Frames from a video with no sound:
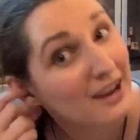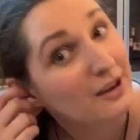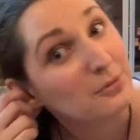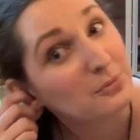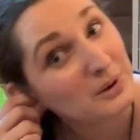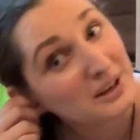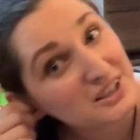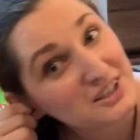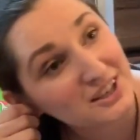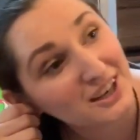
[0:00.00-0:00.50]
I
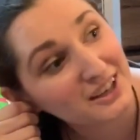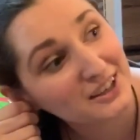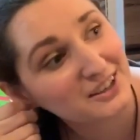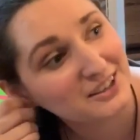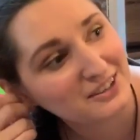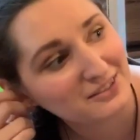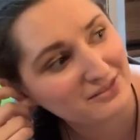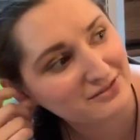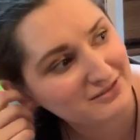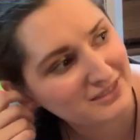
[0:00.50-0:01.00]
wish I
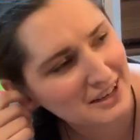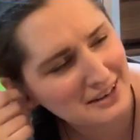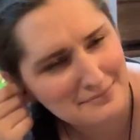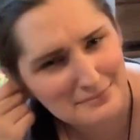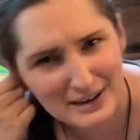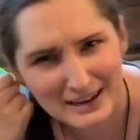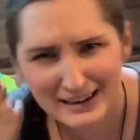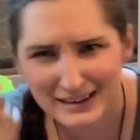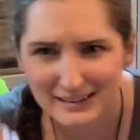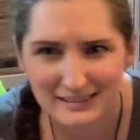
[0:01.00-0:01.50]
could have done
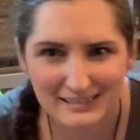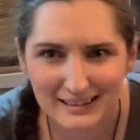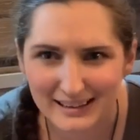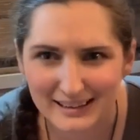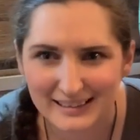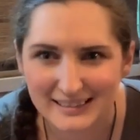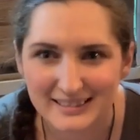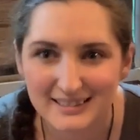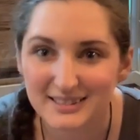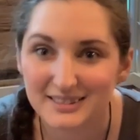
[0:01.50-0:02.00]
my hair
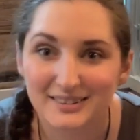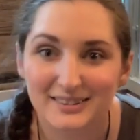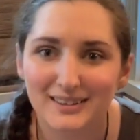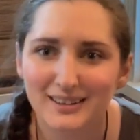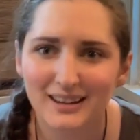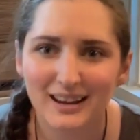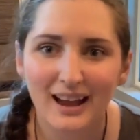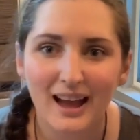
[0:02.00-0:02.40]
nicer.